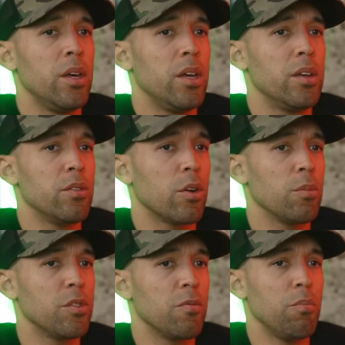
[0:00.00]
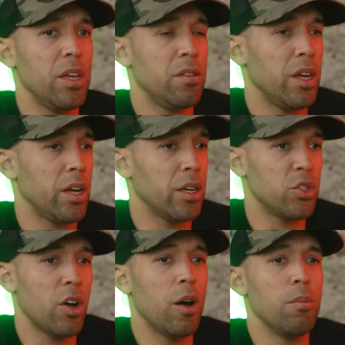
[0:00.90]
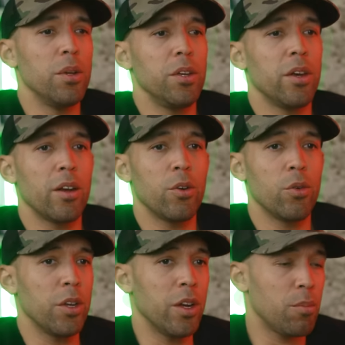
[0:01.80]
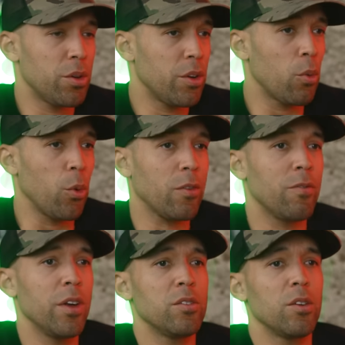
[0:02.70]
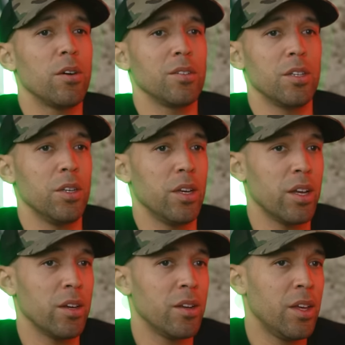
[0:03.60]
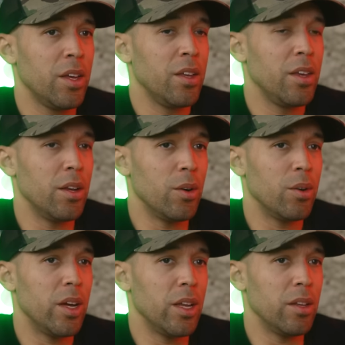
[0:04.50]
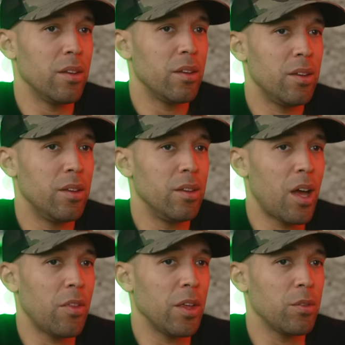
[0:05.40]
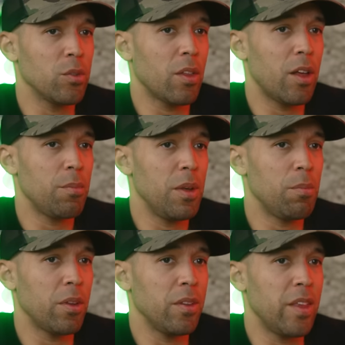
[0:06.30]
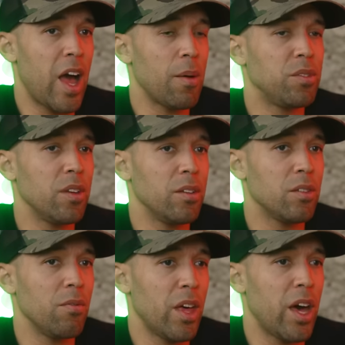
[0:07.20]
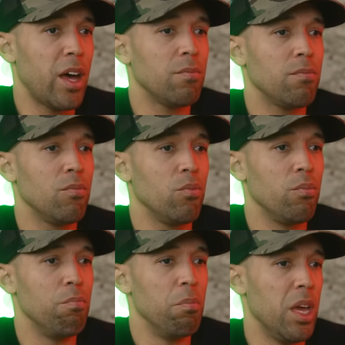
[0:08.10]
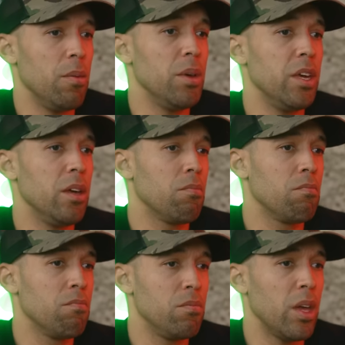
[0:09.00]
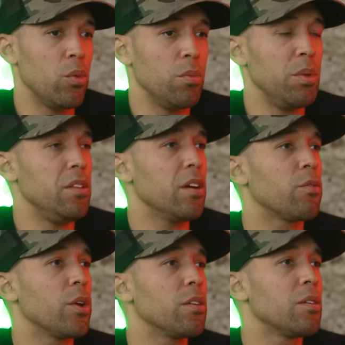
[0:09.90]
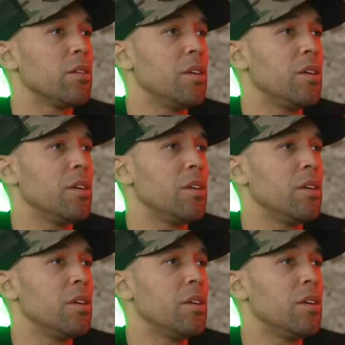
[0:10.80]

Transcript: in terms of maintaining a job and you got to go and you got to put your work face on and you got to you know and i think there's a lot of people in the absence of that maybe they would be different